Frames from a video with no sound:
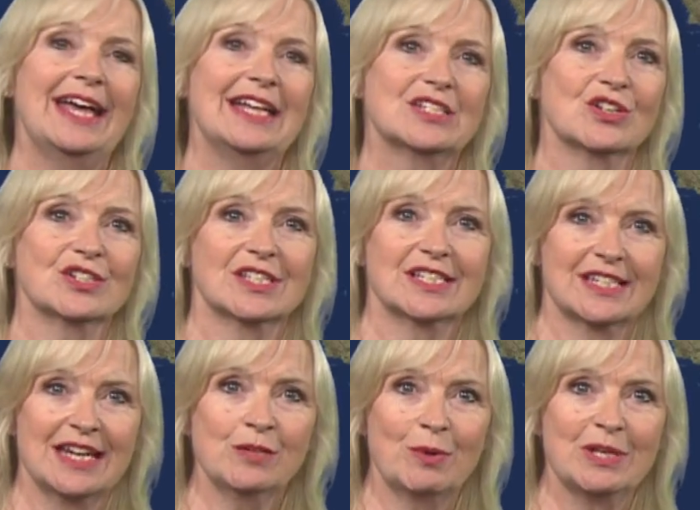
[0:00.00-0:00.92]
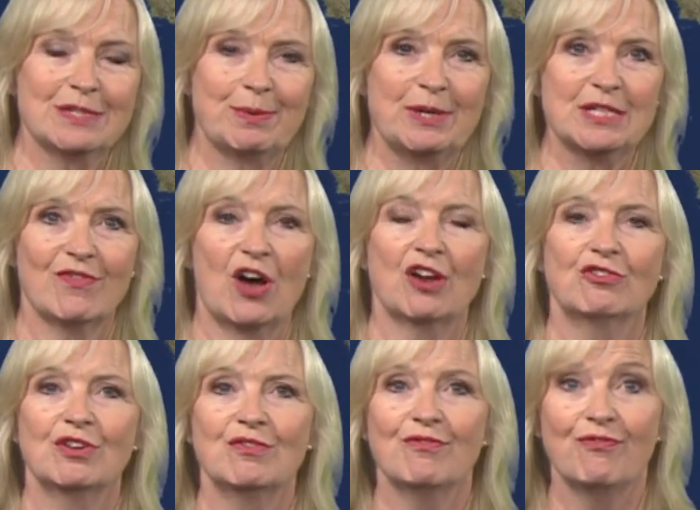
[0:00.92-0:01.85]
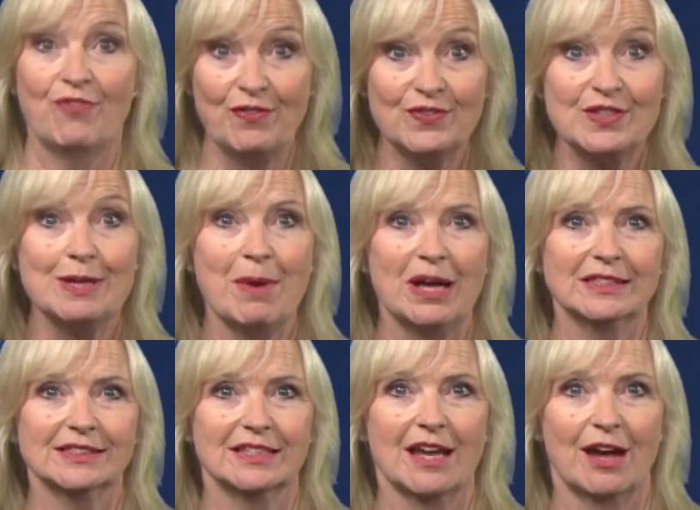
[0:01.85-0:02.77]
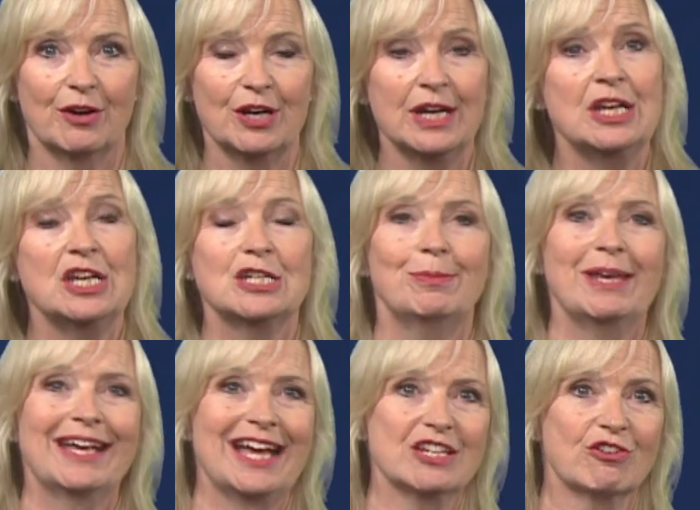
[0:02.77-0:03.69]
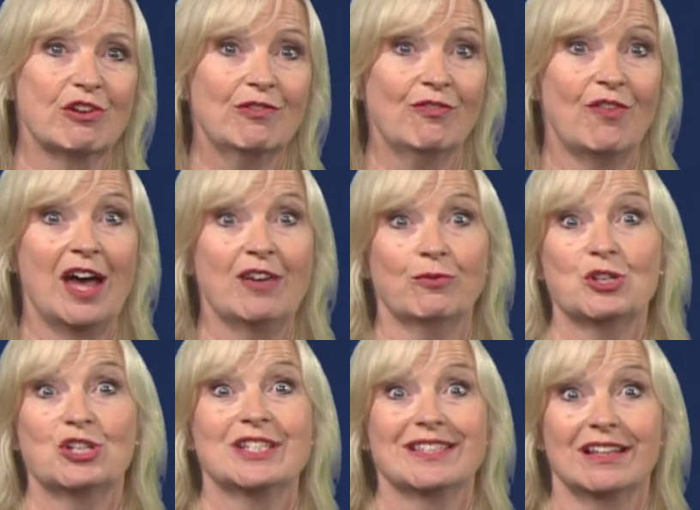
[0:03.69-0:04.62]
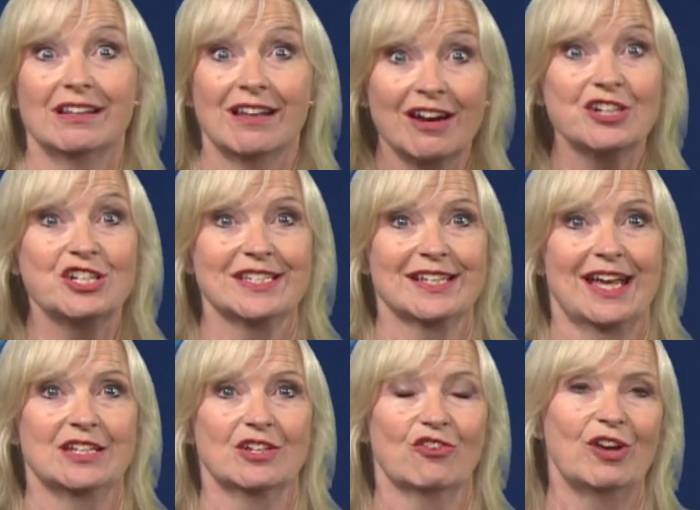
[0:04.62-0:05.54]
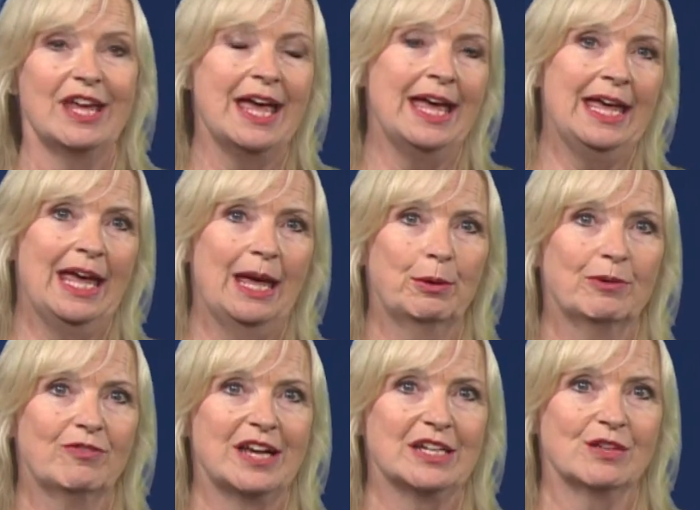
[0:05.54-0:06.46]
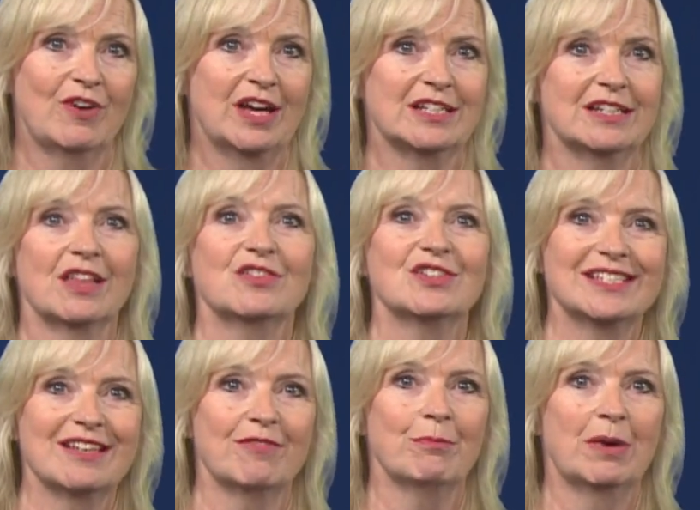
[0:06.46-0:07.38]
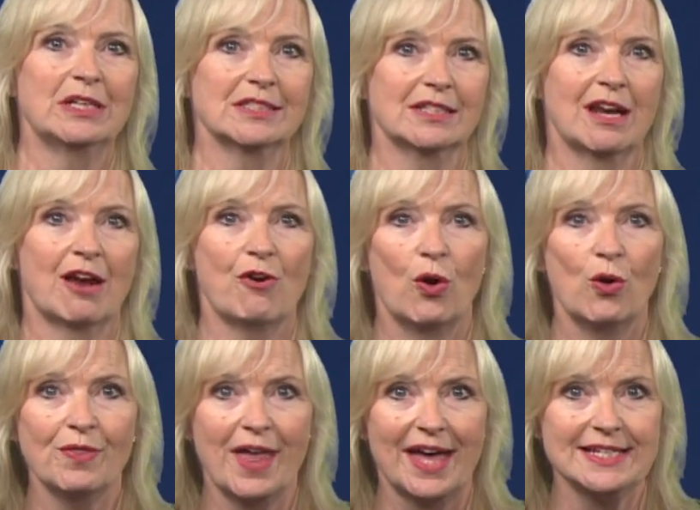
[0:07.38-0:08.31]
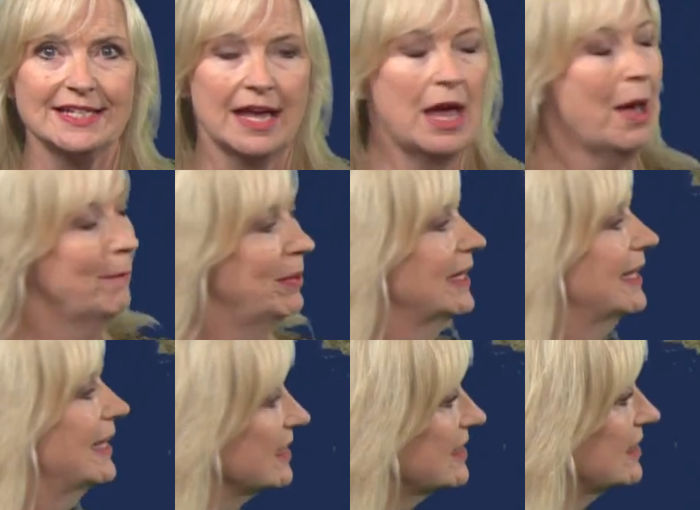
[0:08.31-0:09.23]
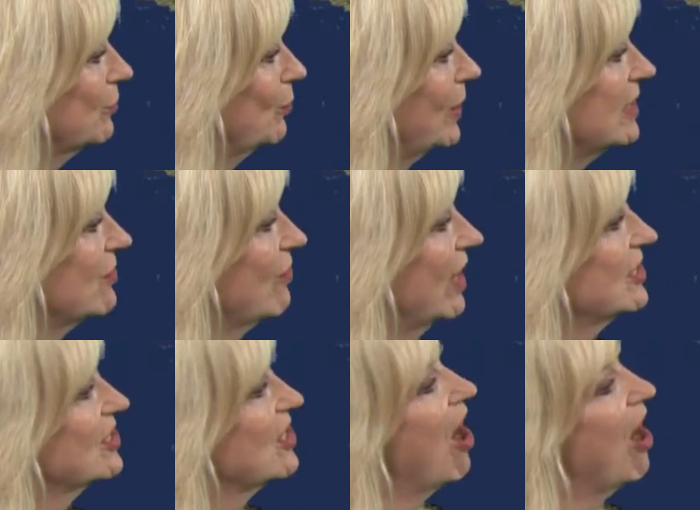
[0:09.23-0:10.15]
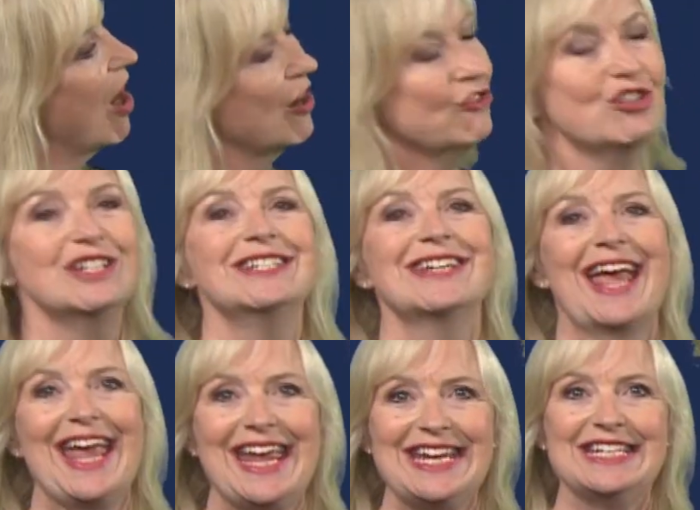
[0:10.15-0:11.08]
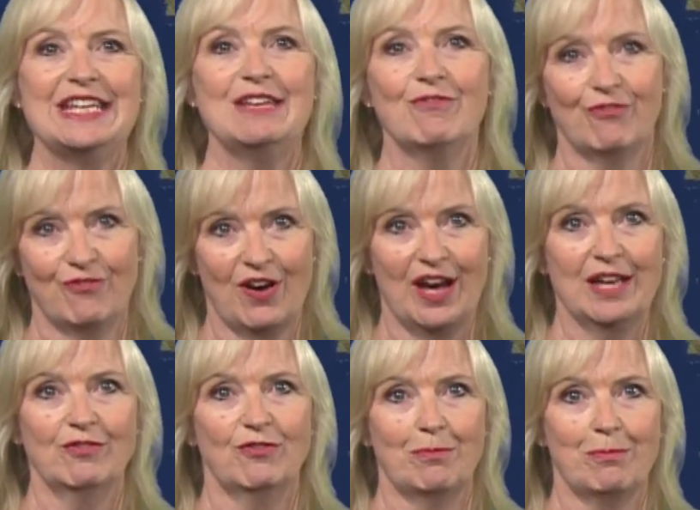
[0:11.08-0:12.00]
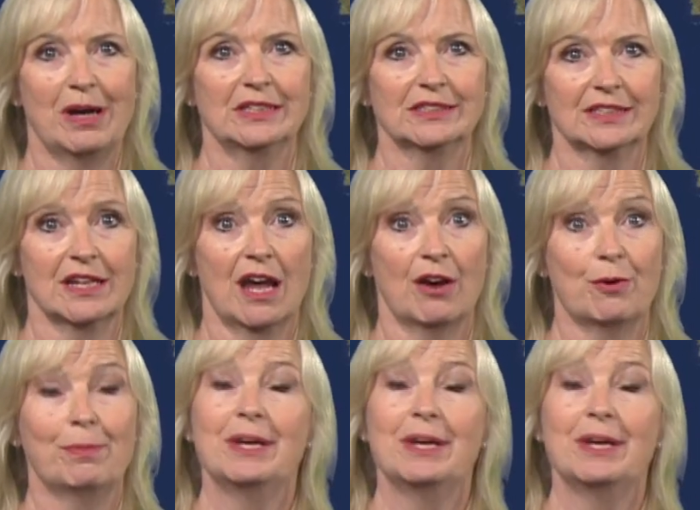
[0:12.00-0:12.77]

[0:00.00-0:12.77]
It's got sustained wind speeds of 150 miles an hour. To be a category 5, which is the largest category, it would have had to have had another 7 miles an hour on that. But gusts of wind around it 185 miles an hour.